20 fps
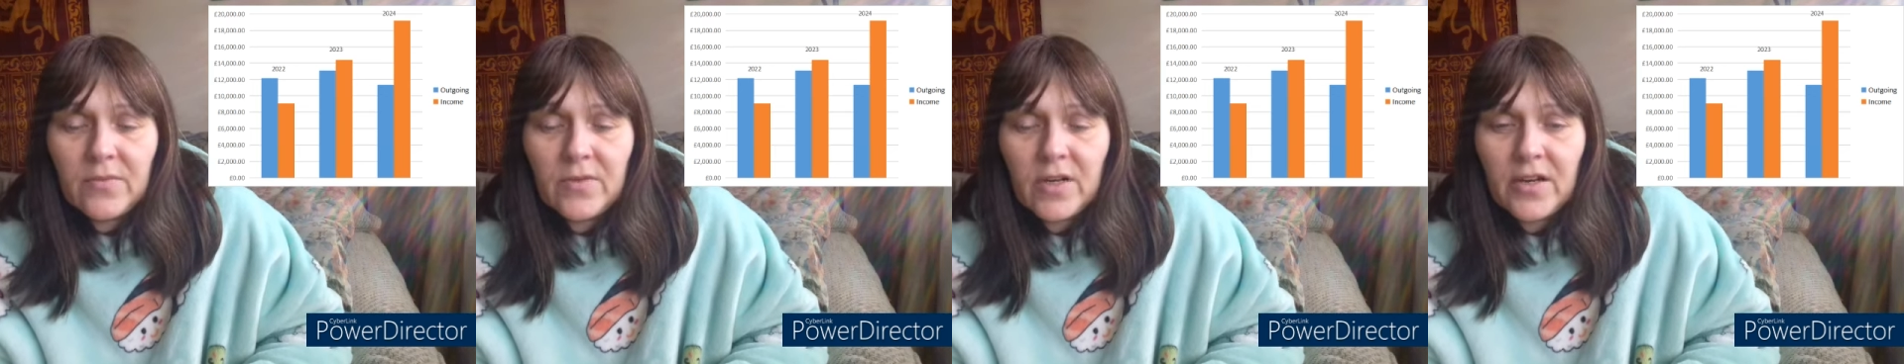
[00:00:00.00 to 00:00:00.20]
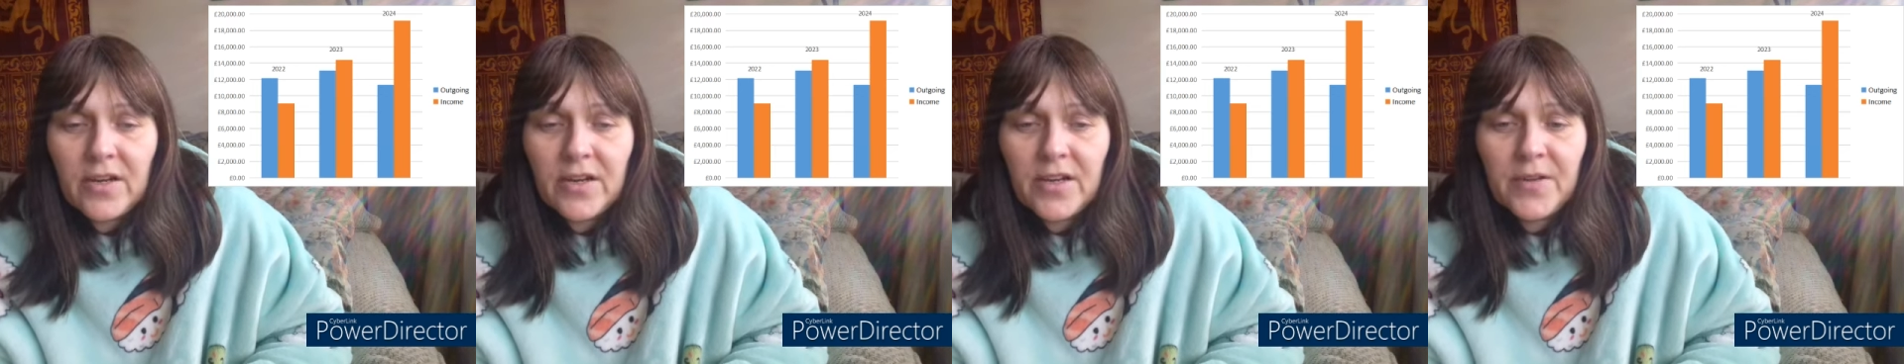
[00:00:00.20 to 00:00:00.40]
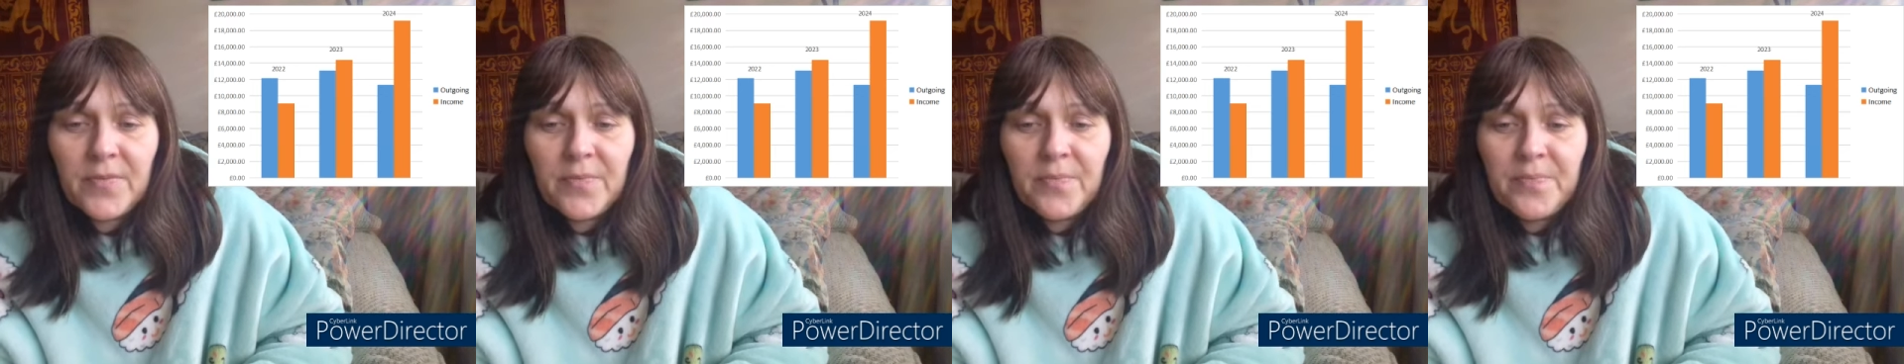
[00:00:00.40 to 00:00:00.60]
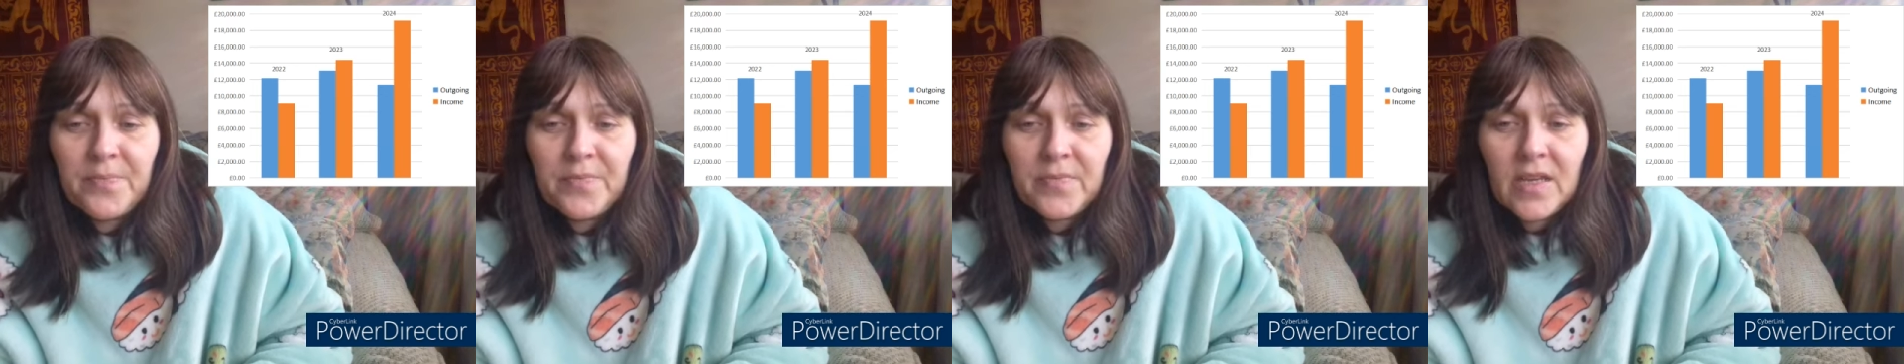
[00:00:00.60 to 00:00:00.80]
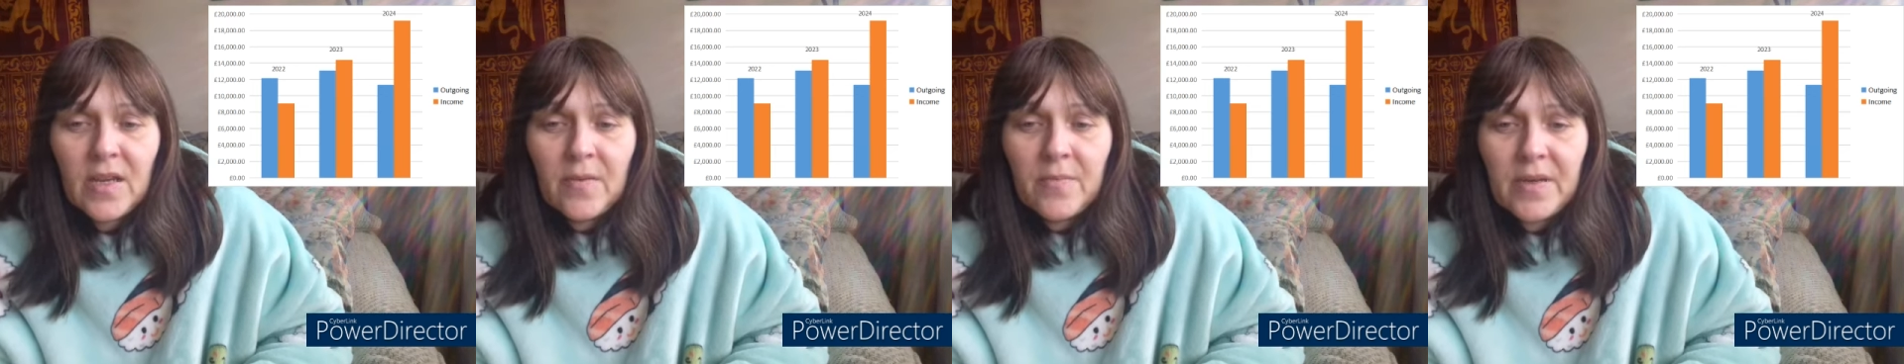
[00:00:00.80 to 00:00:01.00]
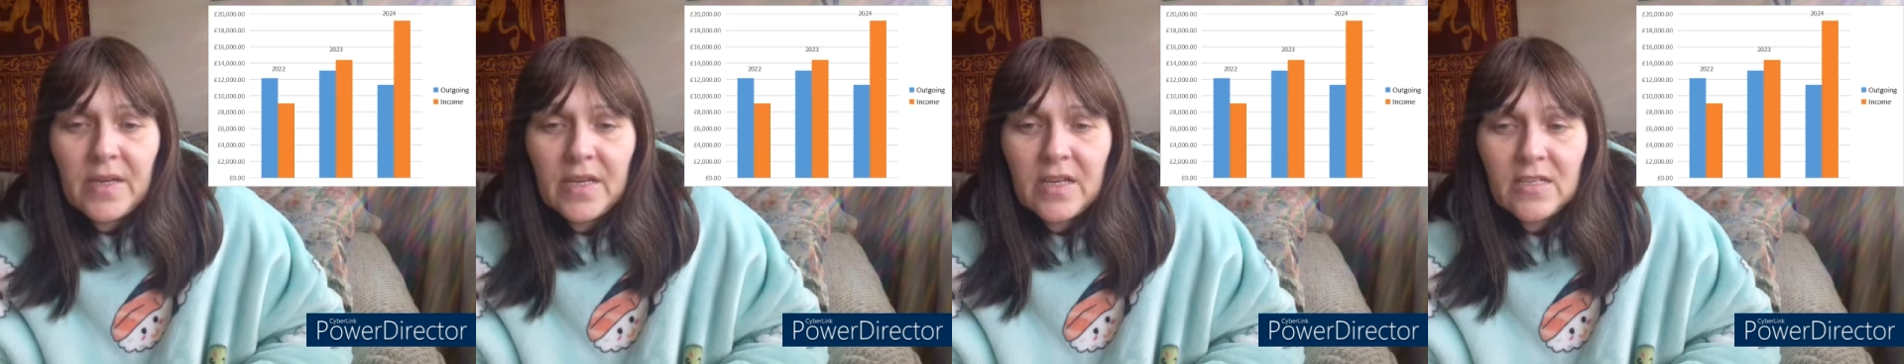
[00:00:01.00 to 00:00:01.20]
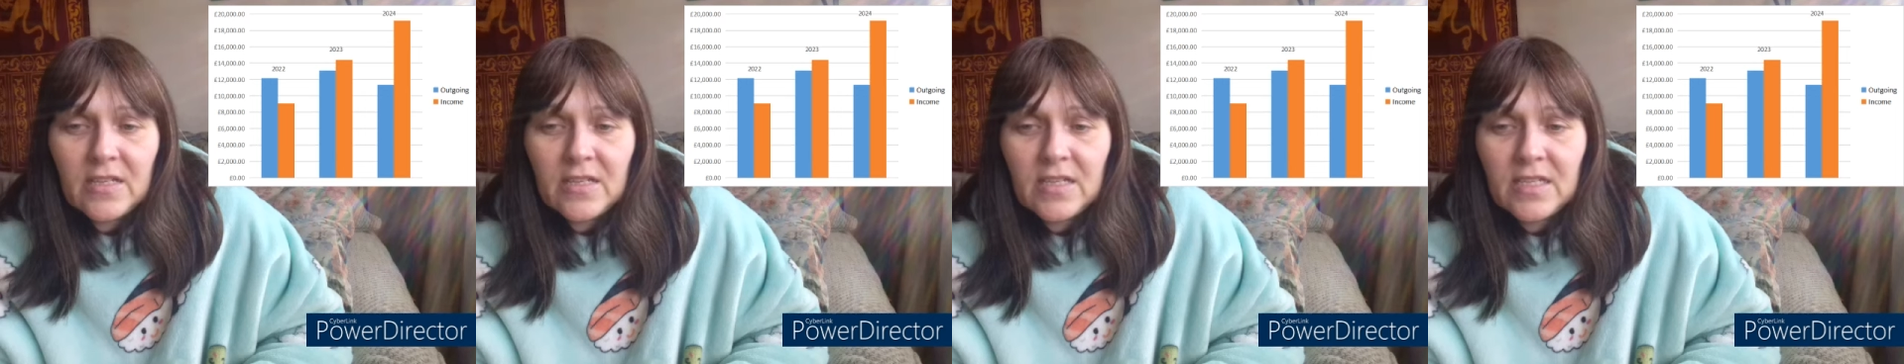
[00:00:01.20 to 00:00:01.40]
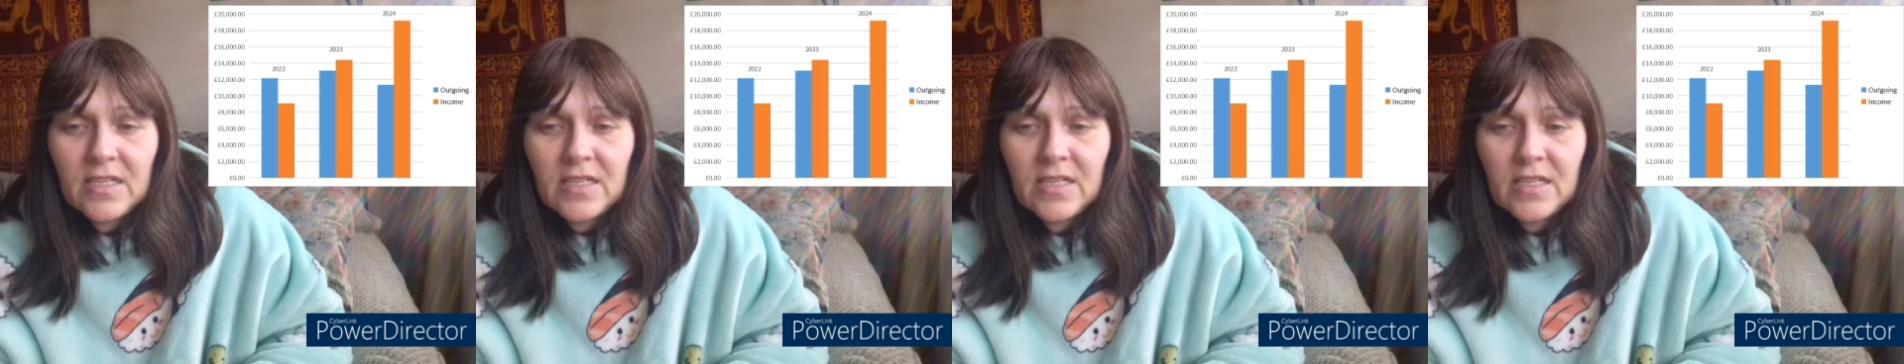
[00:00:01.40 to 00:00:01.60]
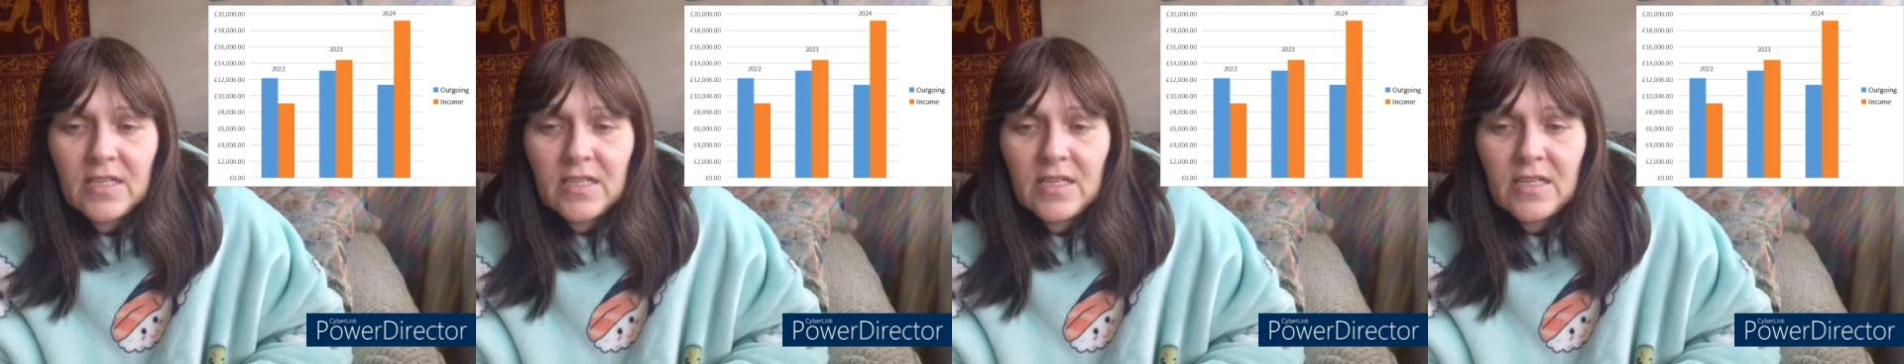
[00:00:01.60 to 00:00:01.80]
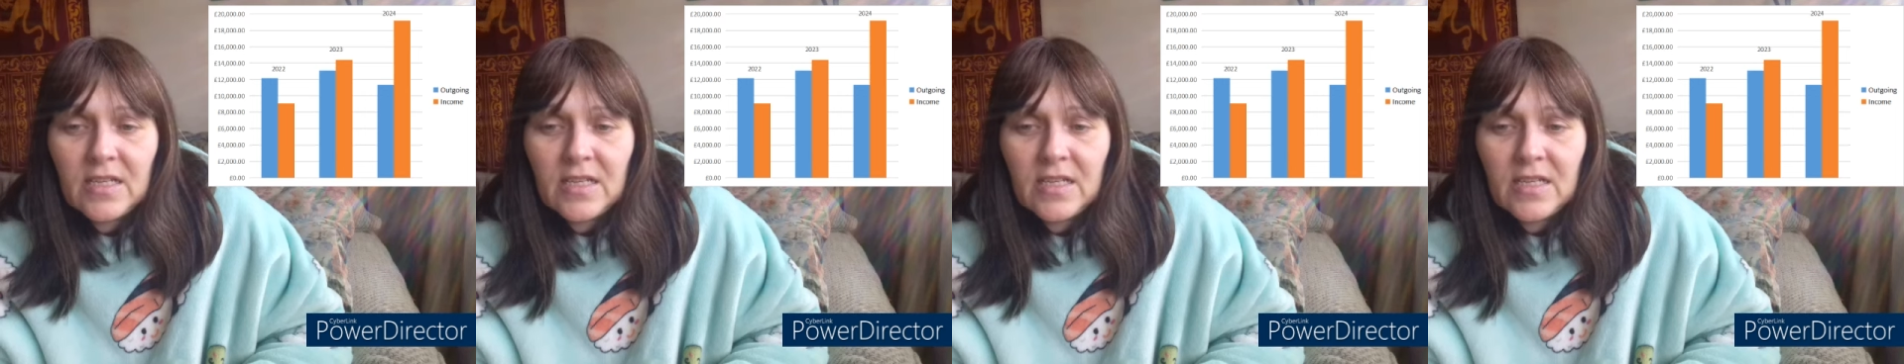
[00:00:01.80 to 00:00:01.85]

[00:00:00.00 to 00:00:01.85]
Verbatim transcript: work because